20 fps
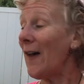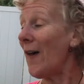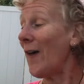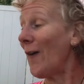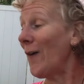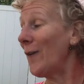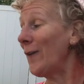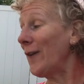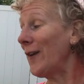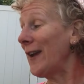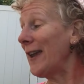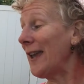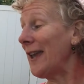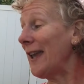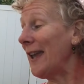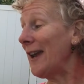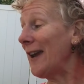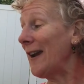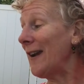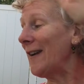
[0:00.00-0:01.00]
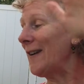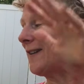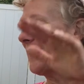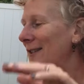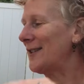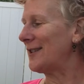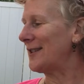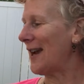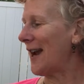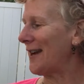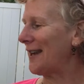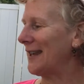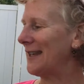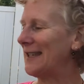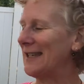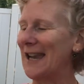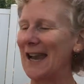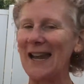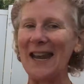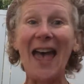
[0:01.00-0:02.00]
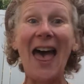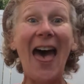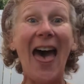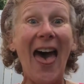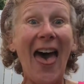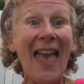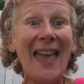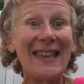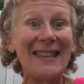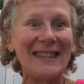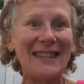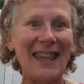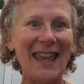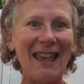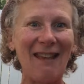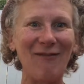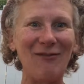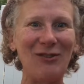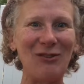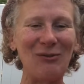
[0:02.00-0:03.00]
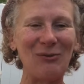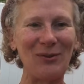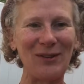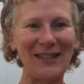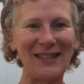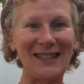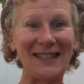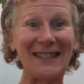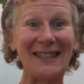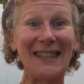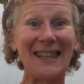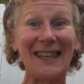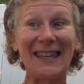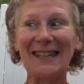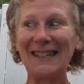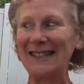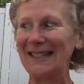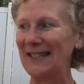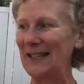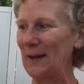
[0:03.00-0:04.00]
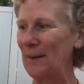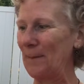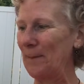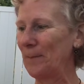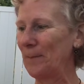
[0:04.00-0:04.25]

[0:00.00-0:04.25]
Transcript: "Over here," shouted Jenny. "I saved you a seat."